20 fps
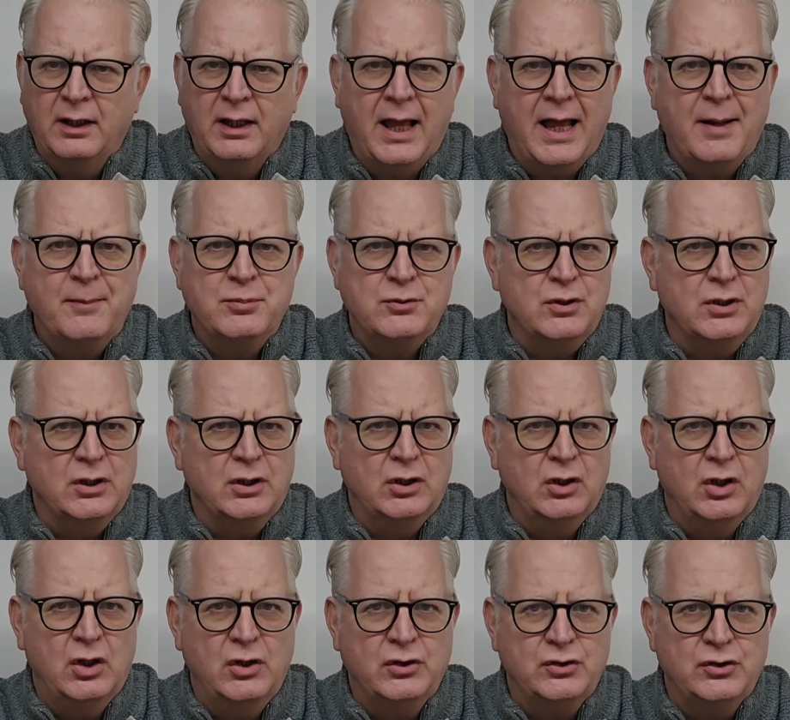Absolutely
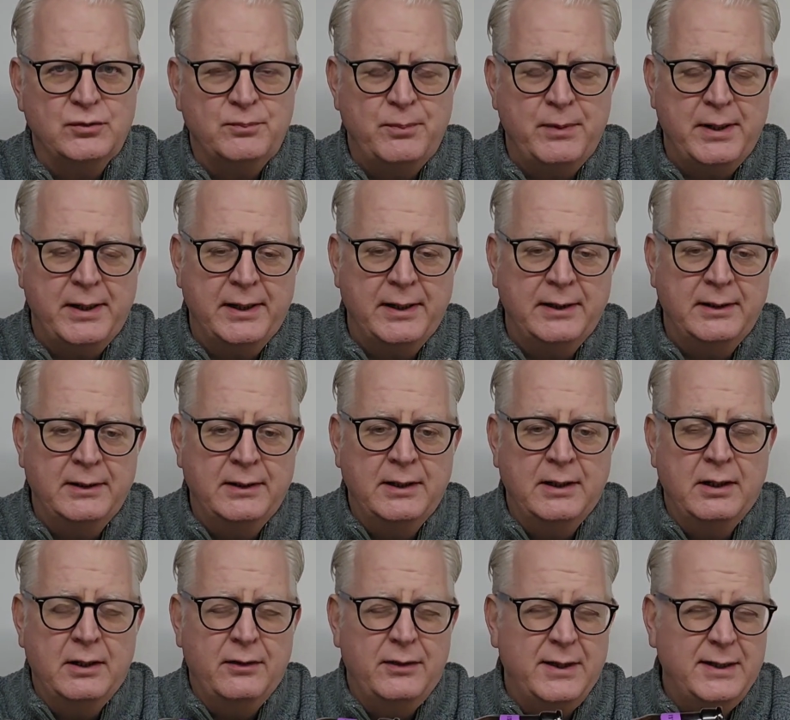gorgeous beer.
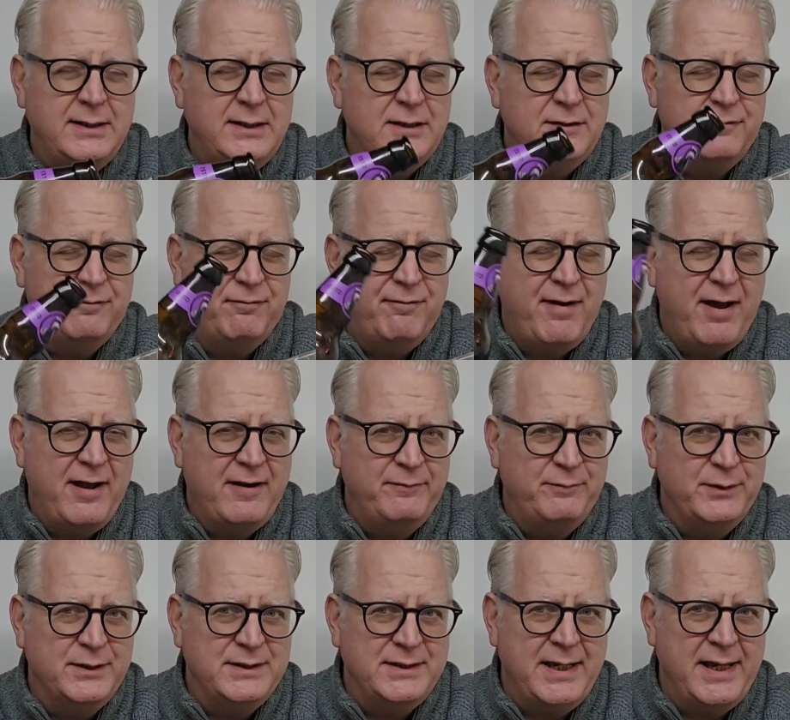This is 5%.
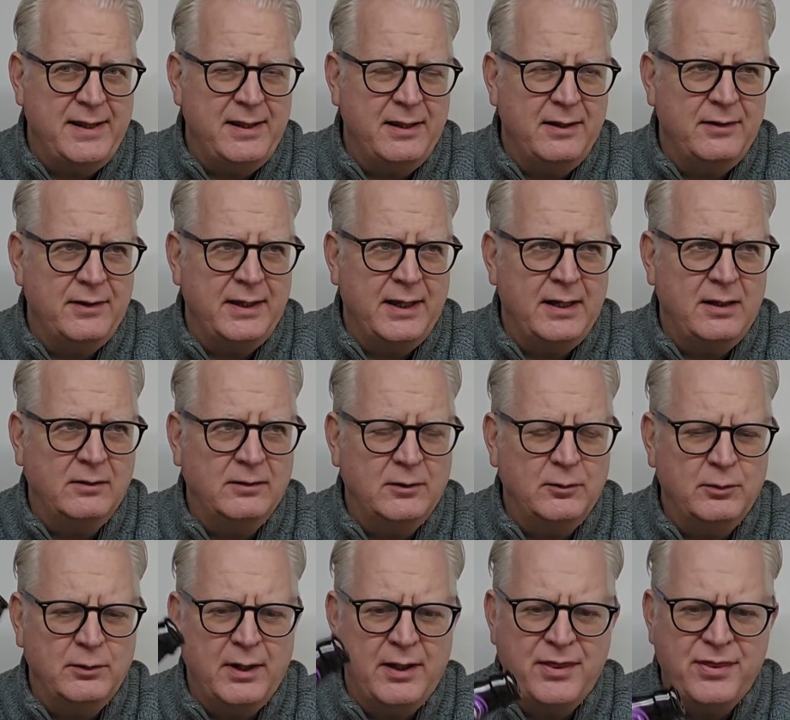The
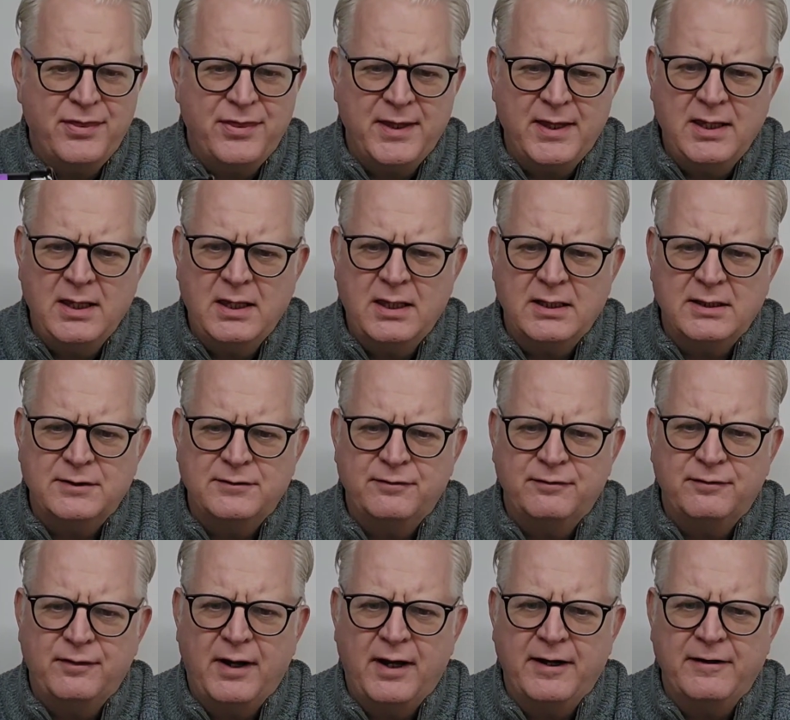Aldi one, I think, is
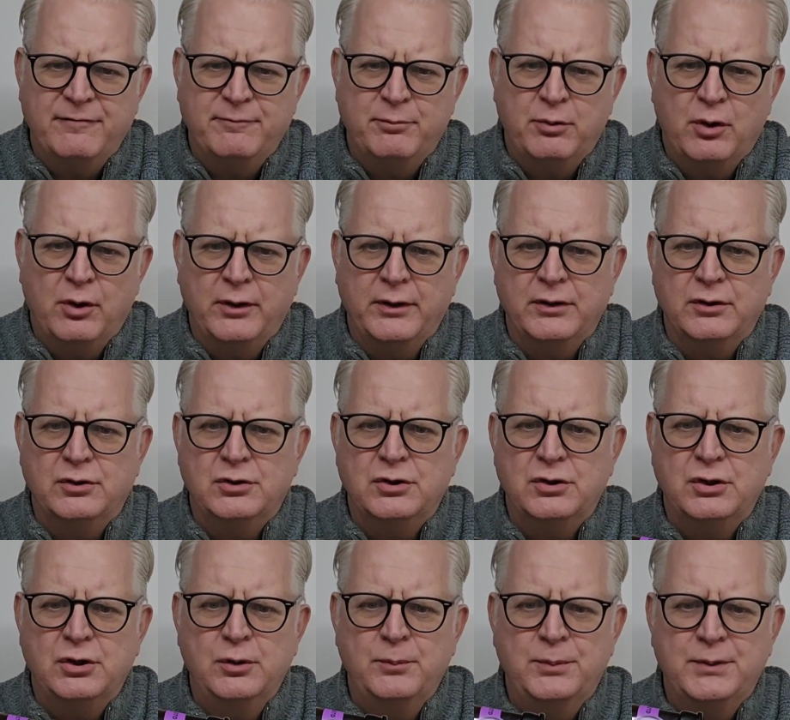
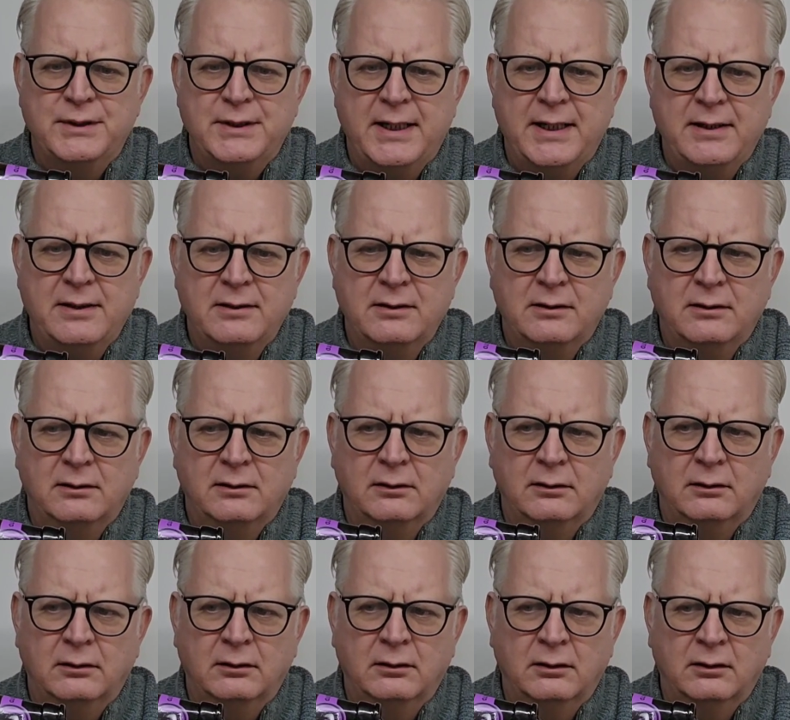5.2%.
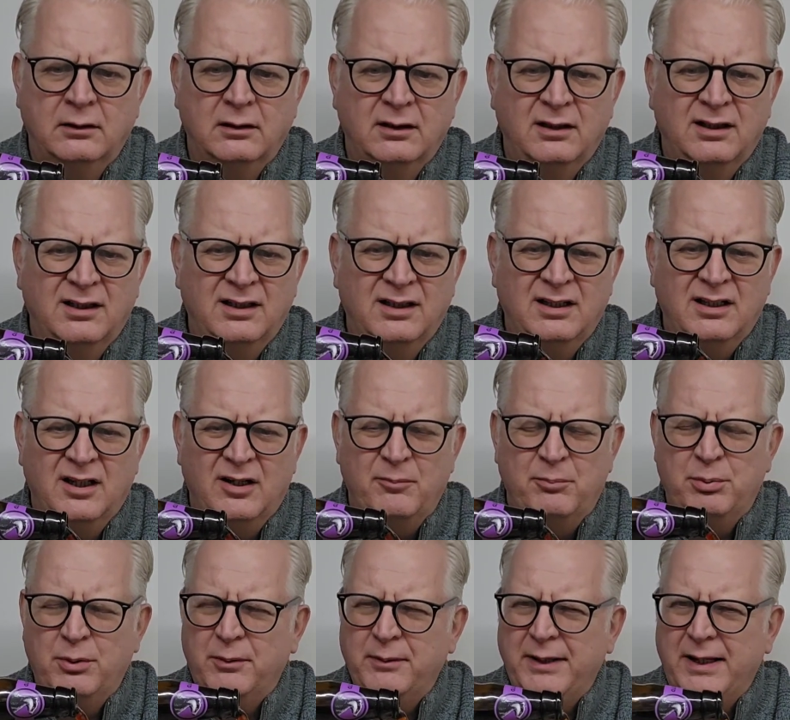
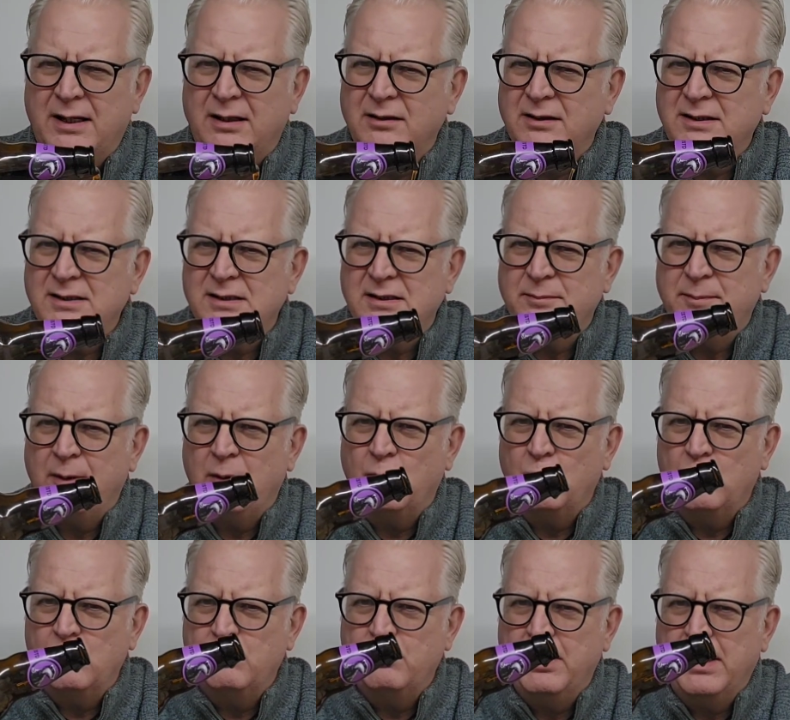And probably Aldi's is about
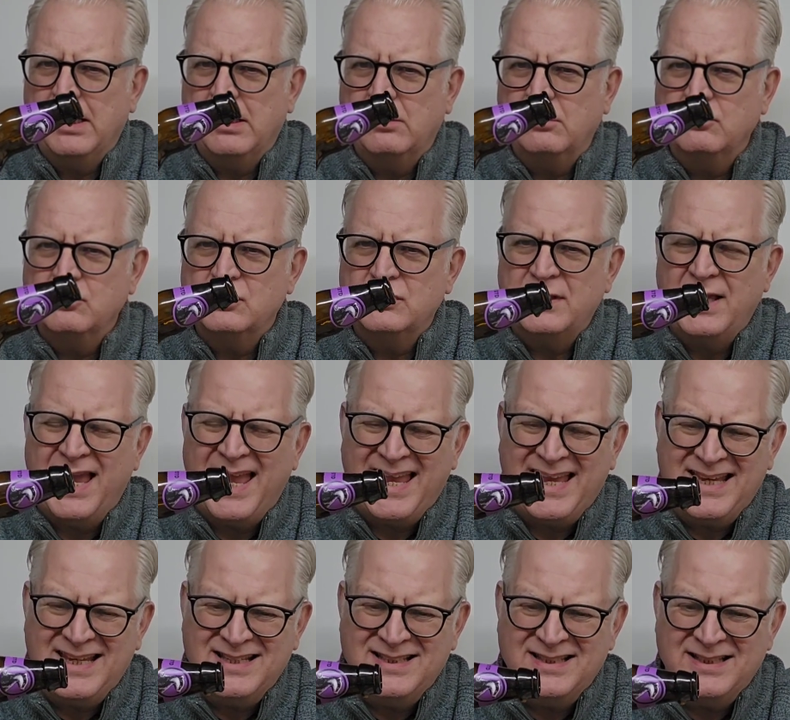
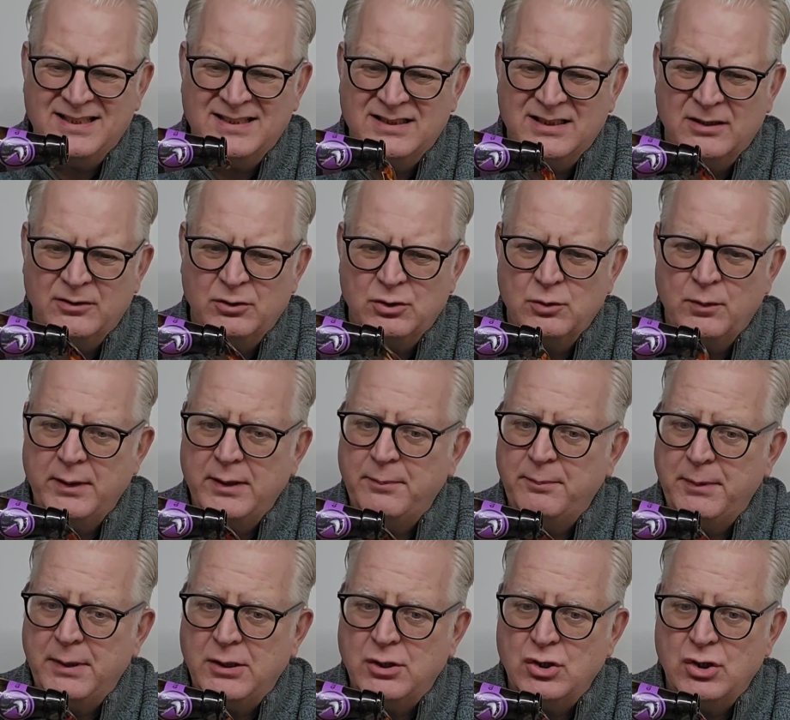£1.80, so
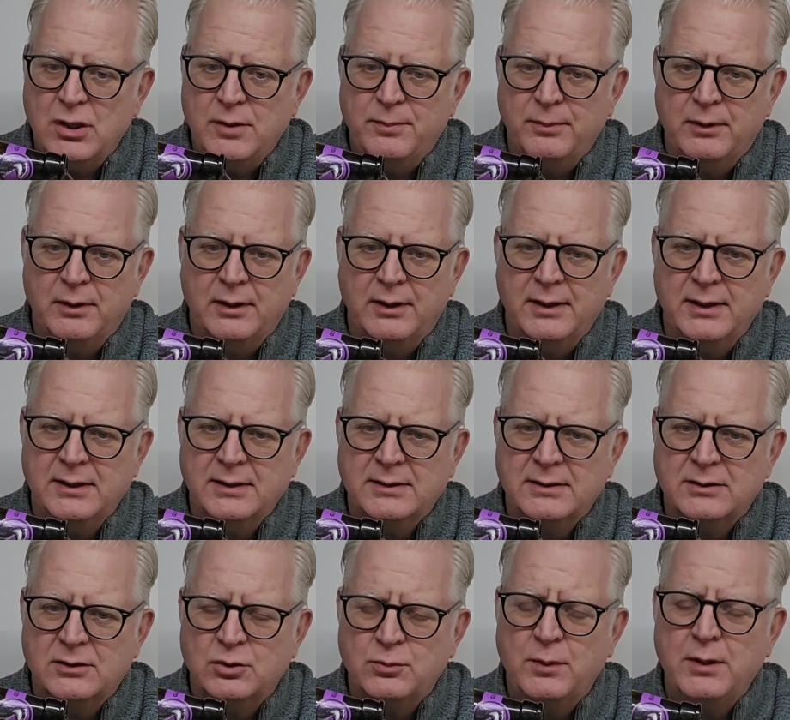20p cheaper than
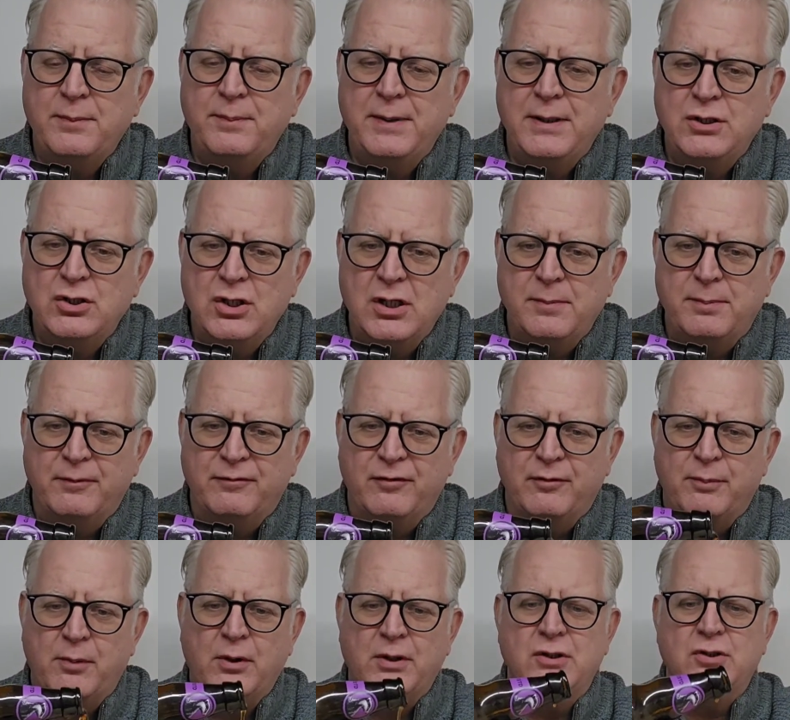this. 20p cheaper
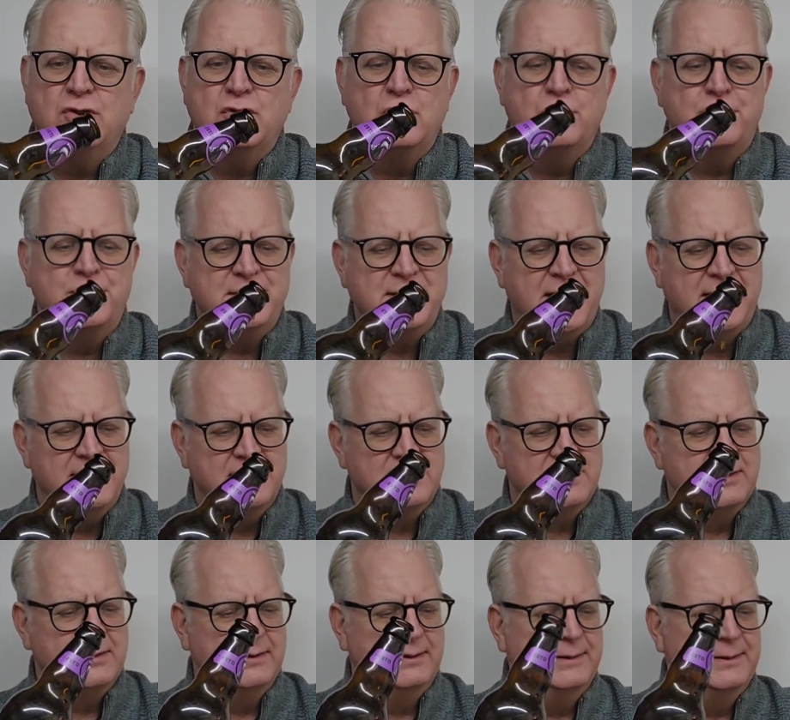for
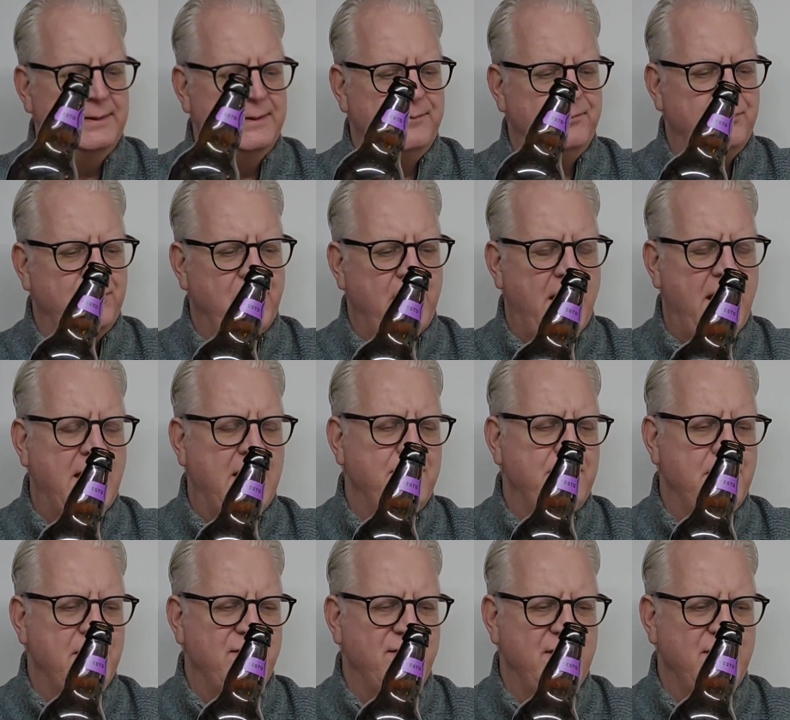0.2%
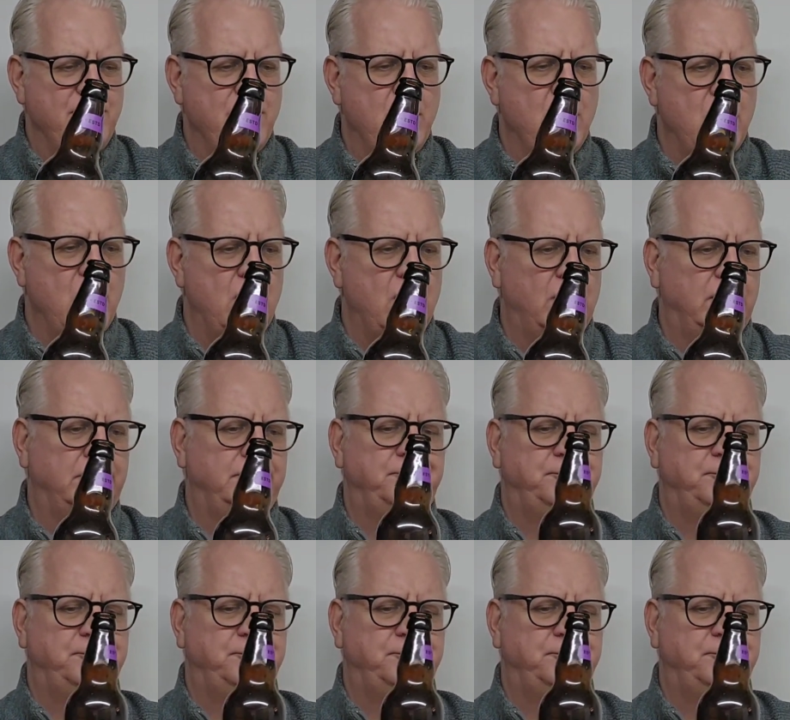ABV more.